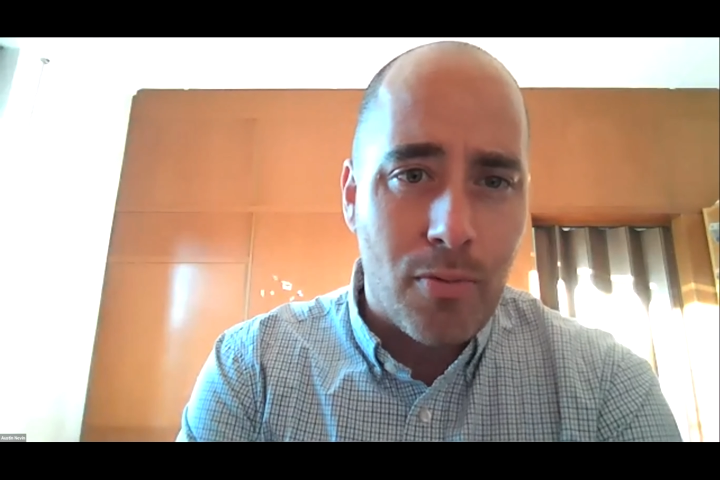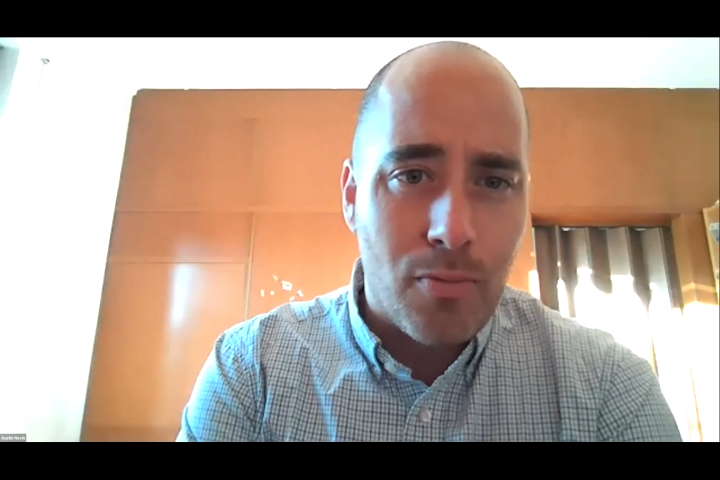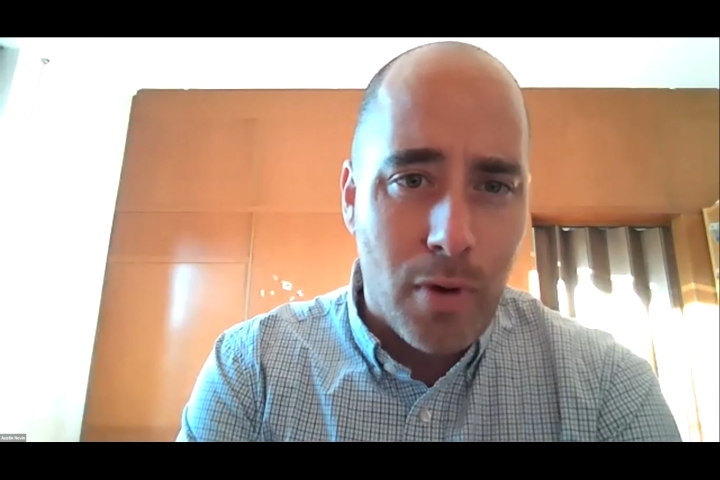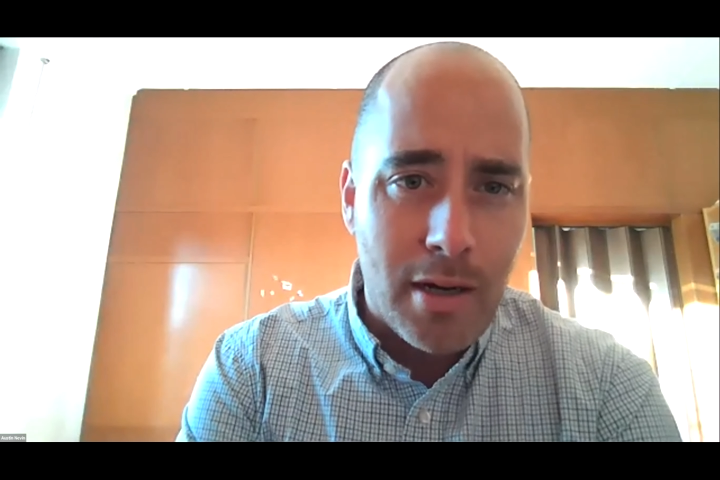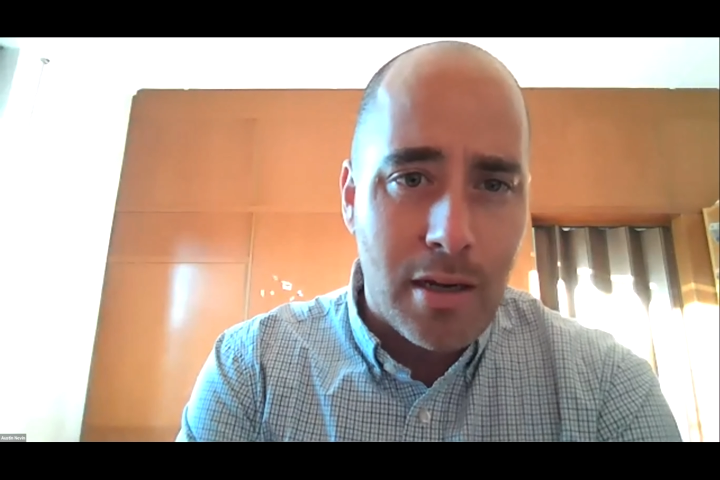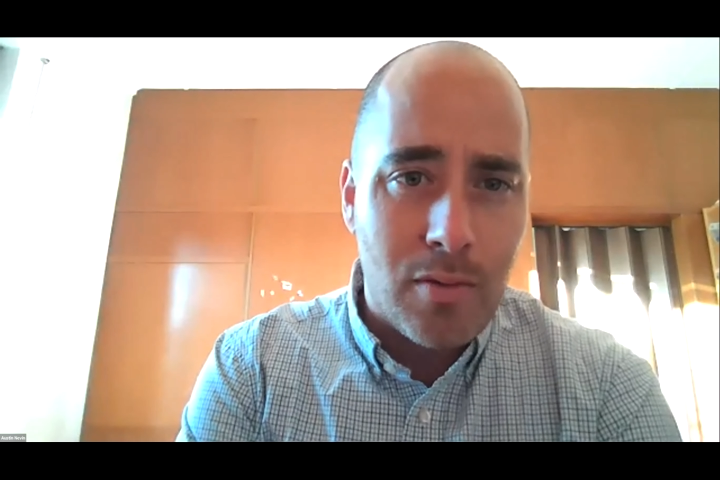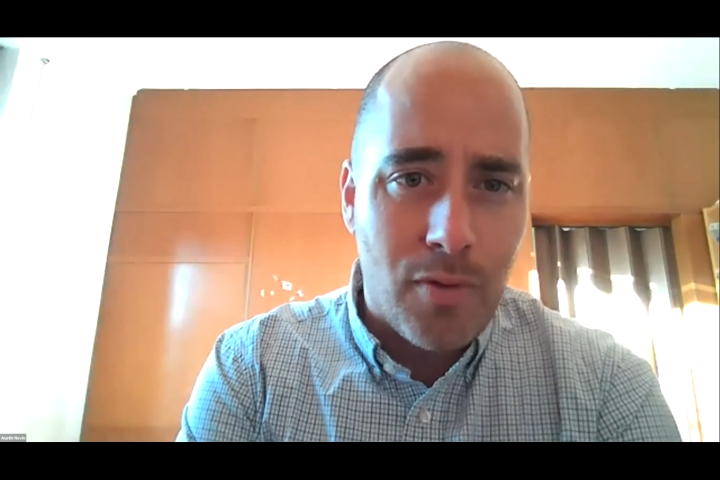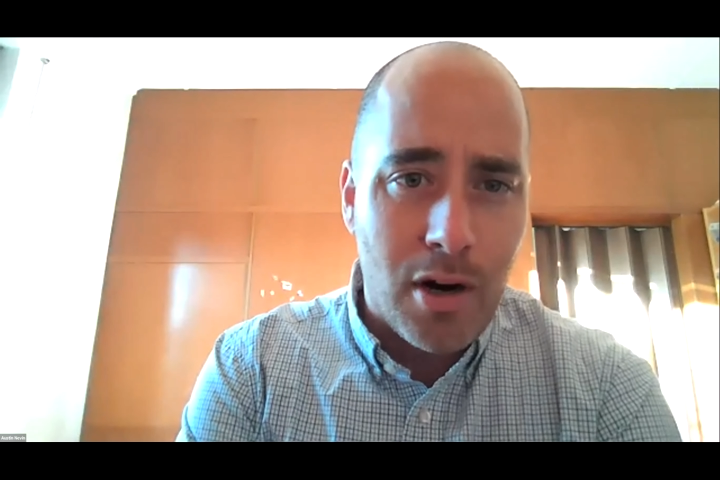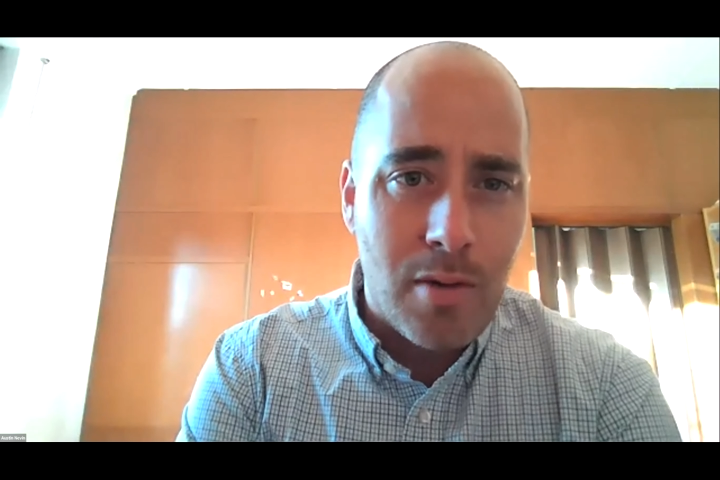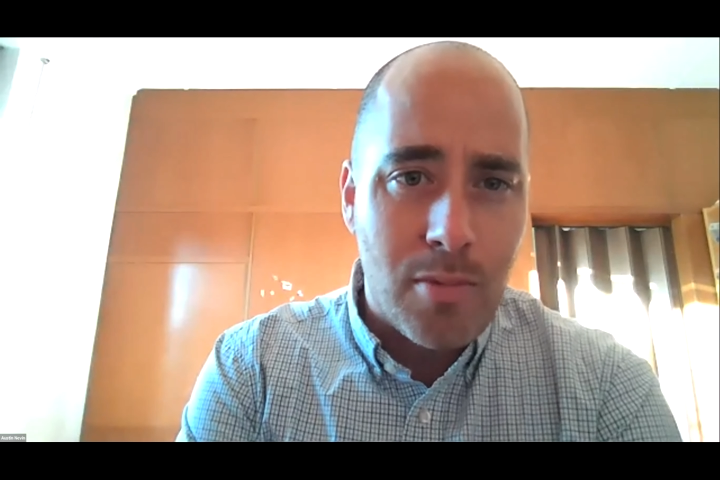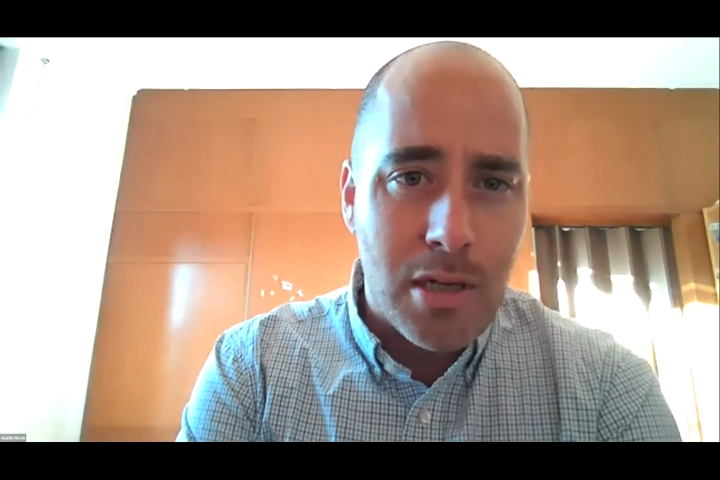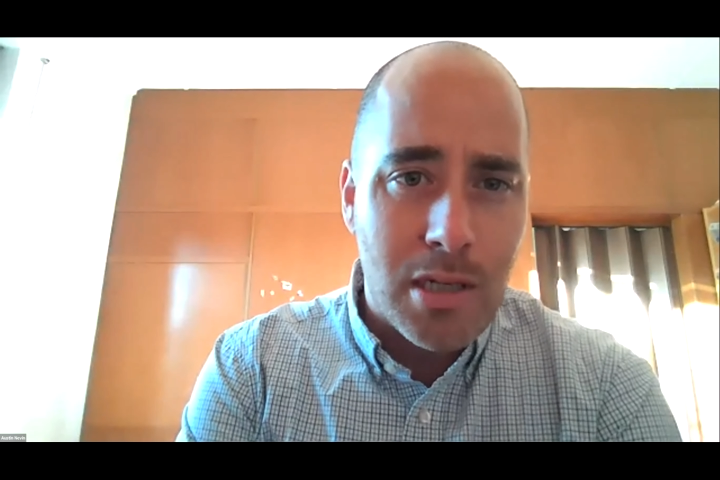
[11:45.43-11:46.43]
the right
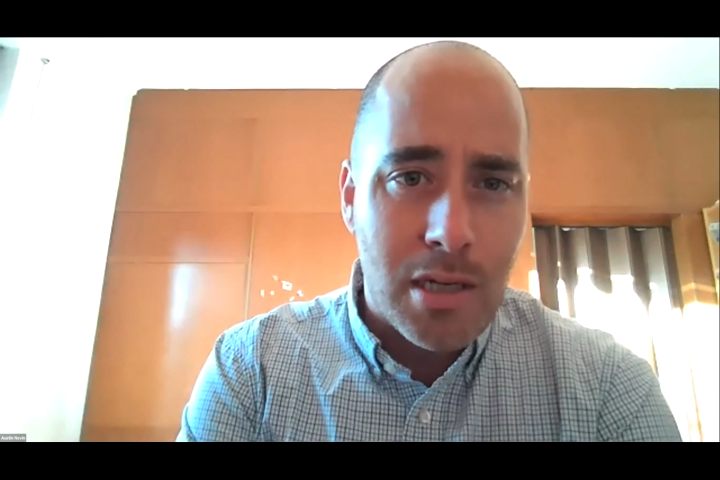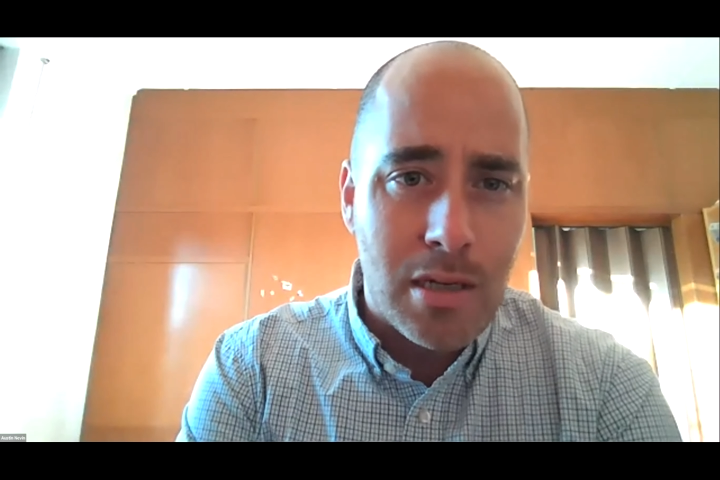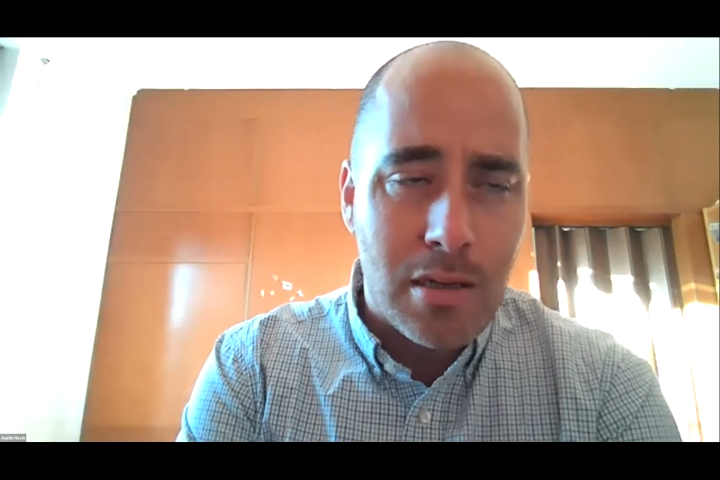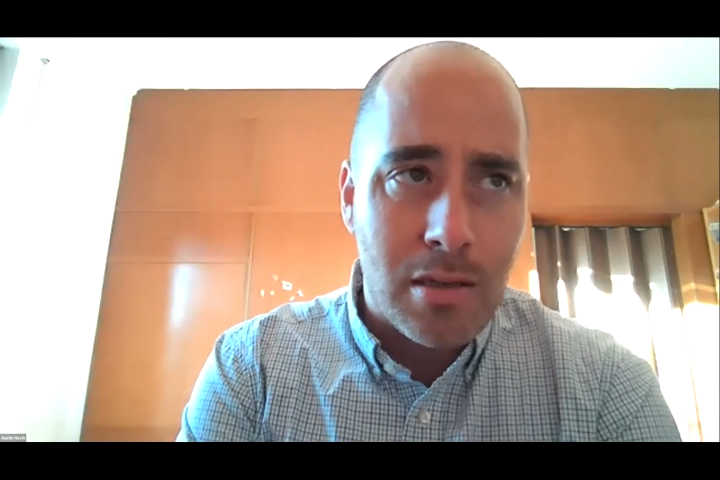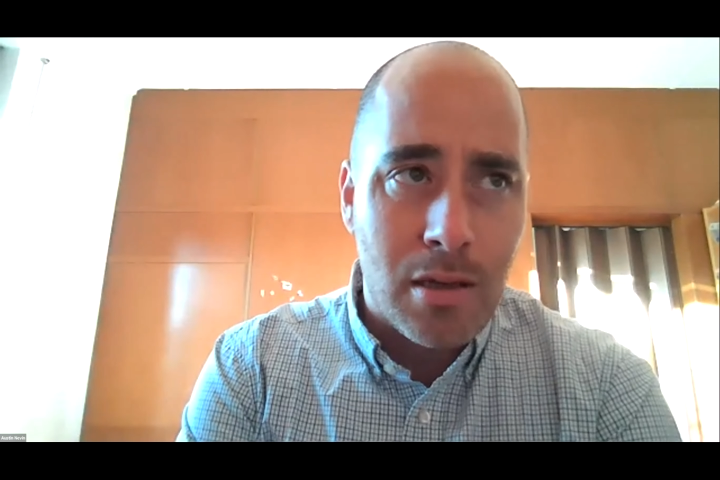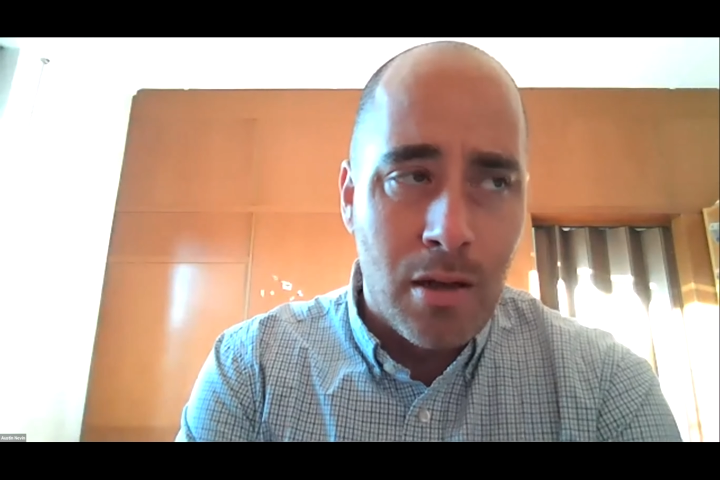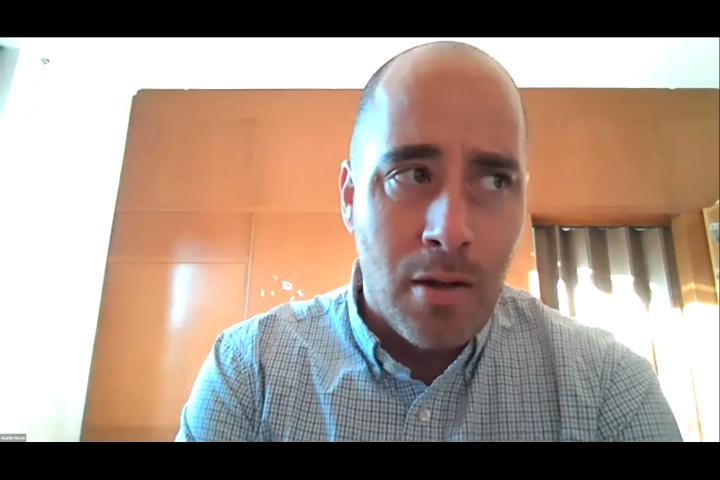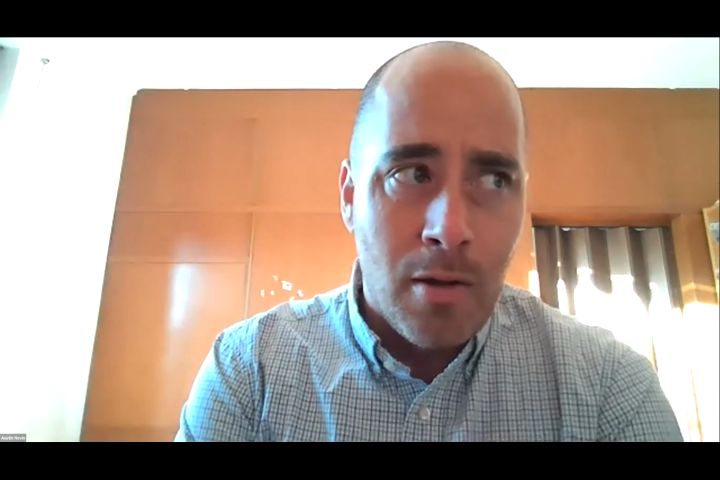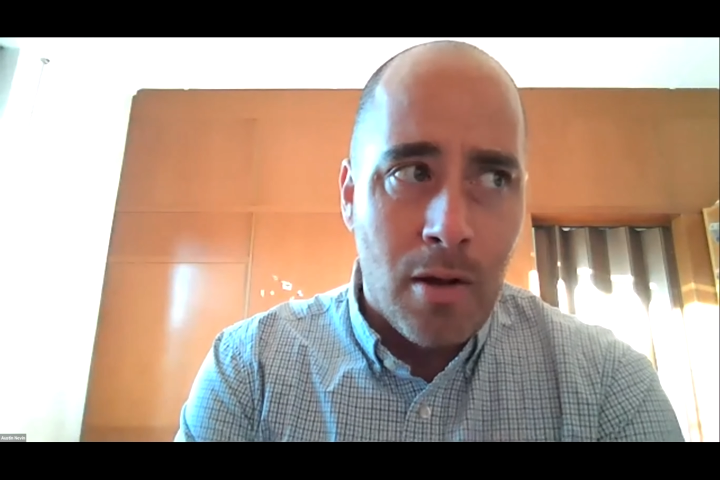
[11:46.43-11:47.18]
environment is